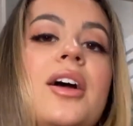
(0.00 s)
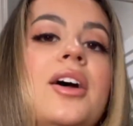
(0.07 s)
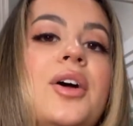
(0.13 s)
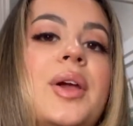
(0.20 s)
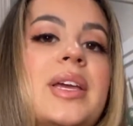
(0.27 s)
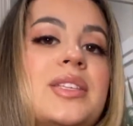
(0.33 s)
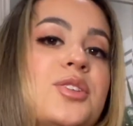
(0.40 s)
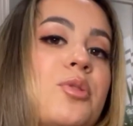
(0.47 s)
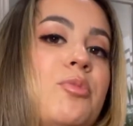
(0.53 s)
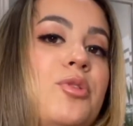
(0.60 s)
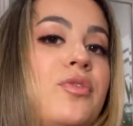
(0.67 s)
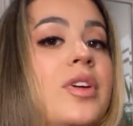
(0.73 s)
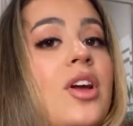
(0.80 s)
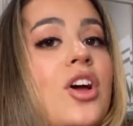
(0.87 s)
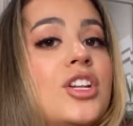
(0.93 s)
Okay so
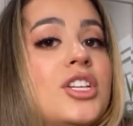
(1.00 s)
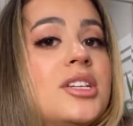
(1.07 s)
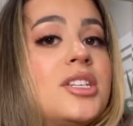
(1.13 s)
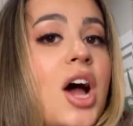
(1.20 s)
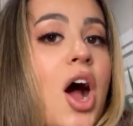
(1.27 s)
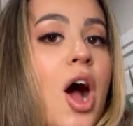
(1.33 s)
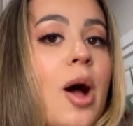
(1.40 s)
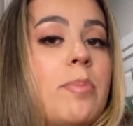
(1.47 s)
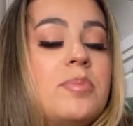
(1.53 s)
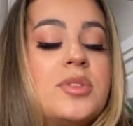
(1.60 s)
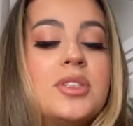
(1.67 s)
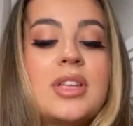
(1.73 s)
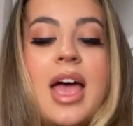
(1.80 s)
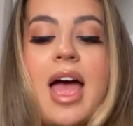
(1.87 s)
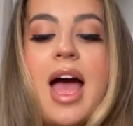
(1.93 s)
moving on to tops
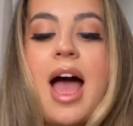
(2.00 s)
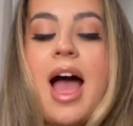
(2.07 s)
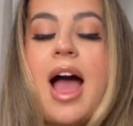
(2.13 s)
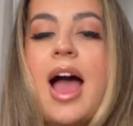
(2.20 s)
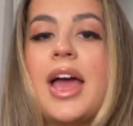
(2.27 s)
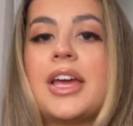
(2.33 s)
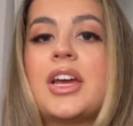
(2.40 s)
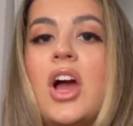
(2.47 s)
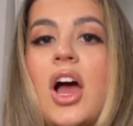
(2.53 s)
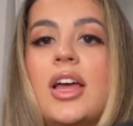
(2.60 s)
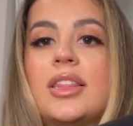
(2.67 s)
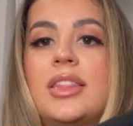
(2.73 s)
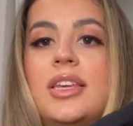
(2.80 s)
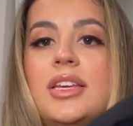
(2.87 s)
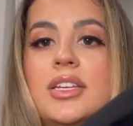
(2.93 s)
I
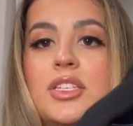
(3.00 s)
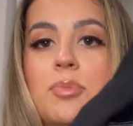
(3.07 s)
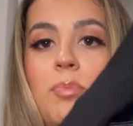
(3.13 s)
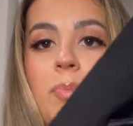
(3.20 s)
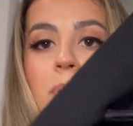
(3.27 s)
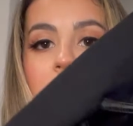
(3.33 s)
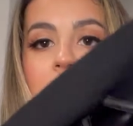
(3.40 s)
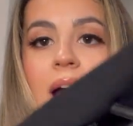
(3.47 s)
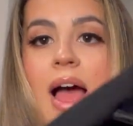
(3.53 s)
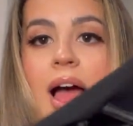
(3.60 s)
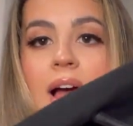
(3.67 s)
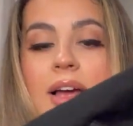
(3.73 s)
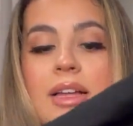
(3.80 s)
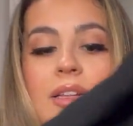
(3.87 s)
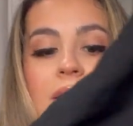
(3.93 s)
got this
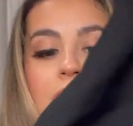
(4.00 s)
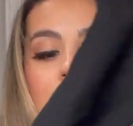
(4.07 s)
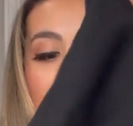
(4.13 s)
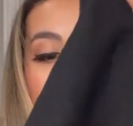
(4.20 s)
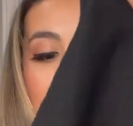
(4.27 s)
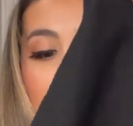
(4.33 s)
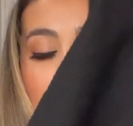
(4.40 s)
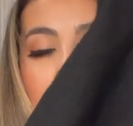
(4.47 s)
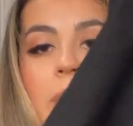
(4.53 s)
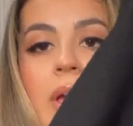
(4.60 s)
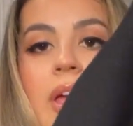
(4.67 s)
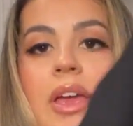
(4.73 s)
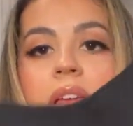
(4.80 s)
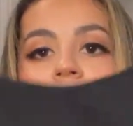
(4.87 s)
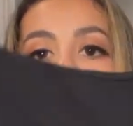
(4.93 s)
black little
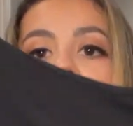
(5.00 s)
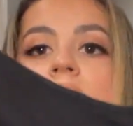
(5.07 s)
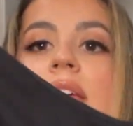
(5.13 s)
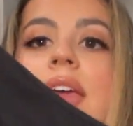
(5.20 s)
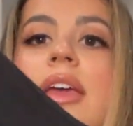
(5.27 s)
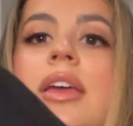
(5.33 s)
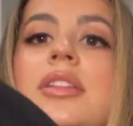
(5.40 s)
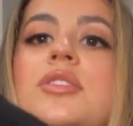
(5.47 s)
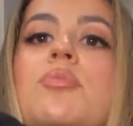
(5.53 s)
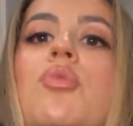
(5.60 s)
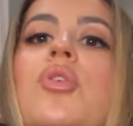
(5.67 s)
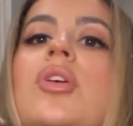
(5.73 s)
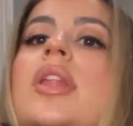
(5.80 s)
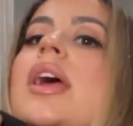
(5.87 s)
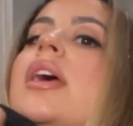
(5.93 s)
moment it's
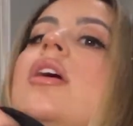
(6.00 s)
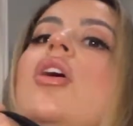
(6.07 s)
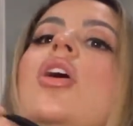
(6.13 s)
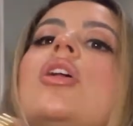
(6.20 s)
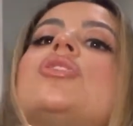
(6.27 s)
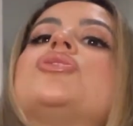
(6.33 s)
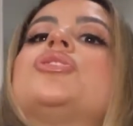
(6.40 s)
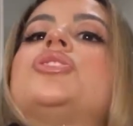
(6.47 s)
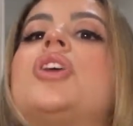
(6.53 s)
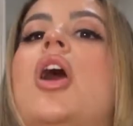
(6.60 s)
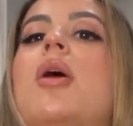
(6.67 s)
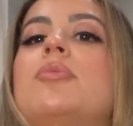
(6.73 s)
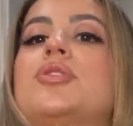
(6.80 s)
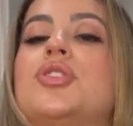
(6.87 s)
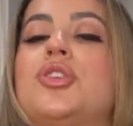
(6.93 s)
more like a halter
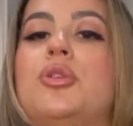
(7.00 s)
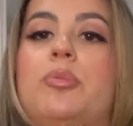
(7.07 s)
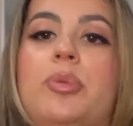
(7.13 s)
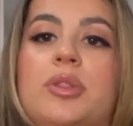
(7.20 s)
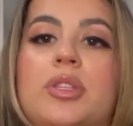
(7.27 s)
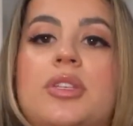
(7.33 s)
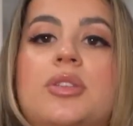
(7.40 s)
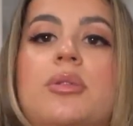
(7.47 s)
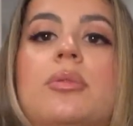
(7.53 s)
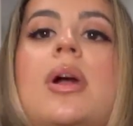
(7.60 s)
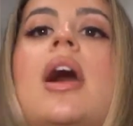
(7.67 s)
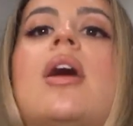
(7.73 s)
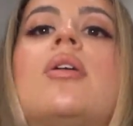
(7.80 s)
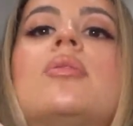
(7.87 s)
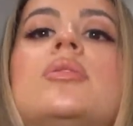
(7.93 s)
top so you put this
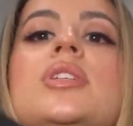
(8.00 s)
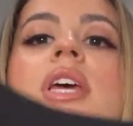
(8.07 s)
around